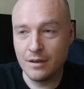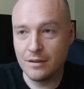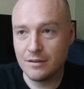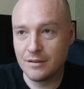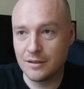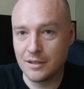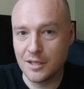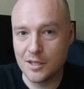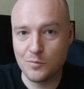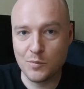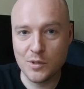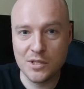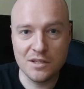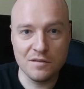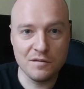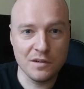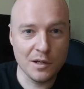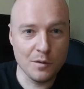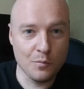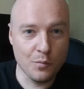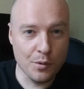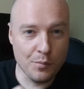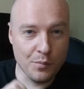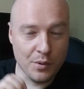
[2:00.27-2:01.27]
that I
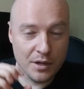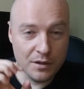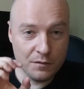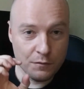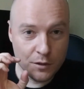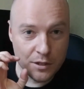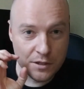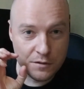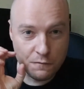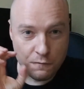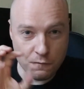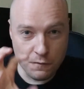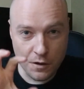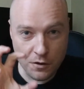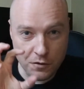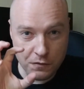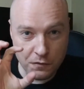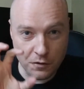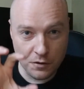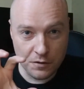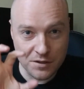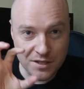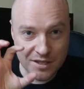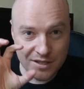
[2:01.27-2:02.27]
specifically prepared for this
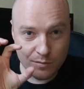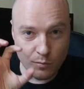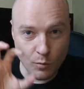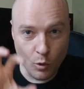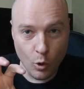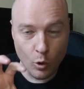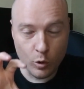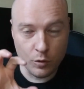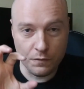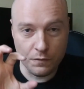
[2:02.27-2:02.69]
very small,